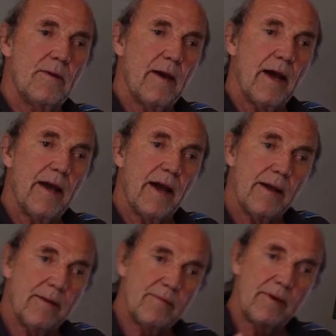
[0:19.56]

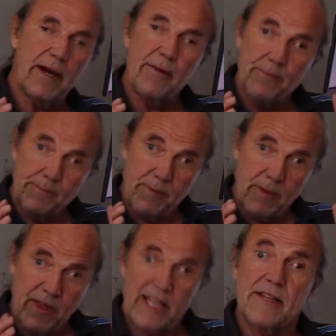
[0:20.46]
I
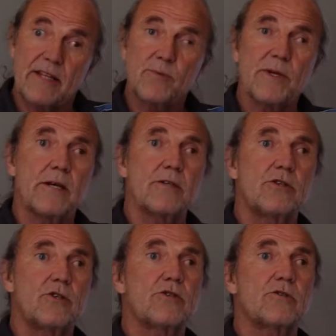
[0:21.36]
think that we are
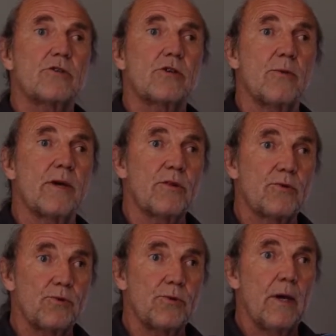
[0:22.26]
just going
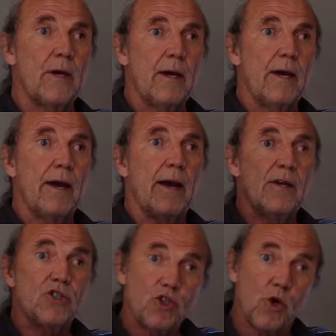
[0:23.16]
through a
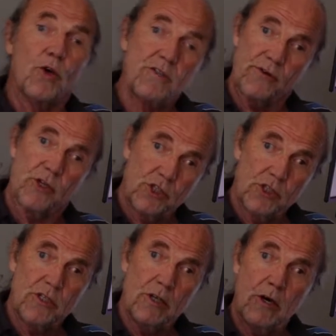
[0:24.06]
short
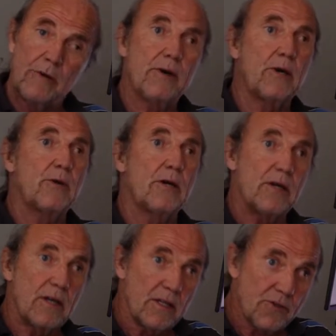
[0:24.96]
version of our
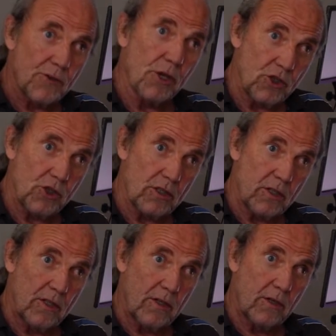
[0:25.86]
introduction
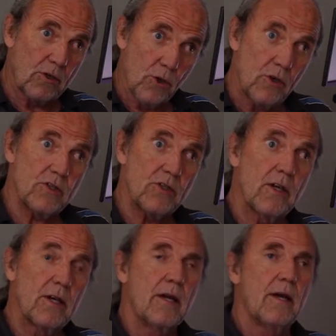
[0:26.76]
course.
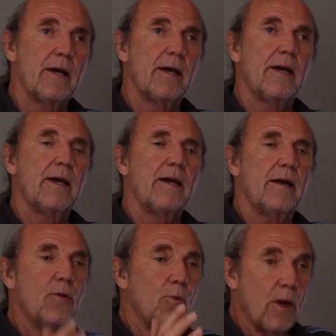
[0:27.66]

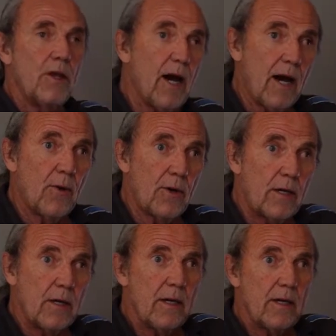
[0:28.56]
1
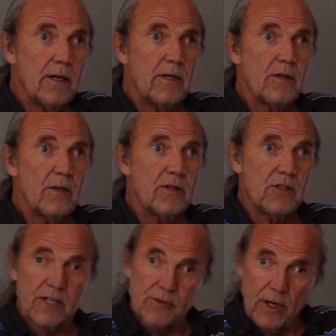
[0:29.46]
hour
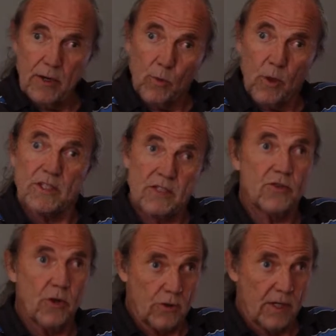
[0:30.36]
general what is
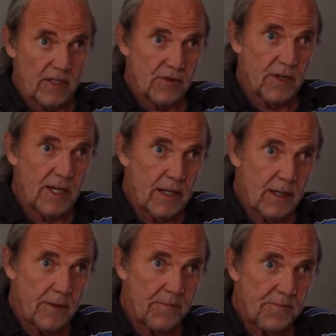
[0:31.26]
oral history,
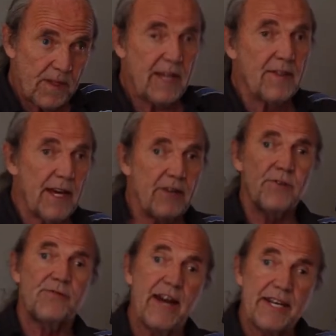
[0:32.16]
and then on
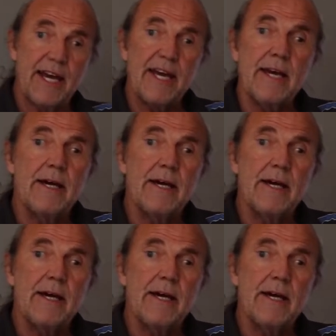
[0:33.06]
Friday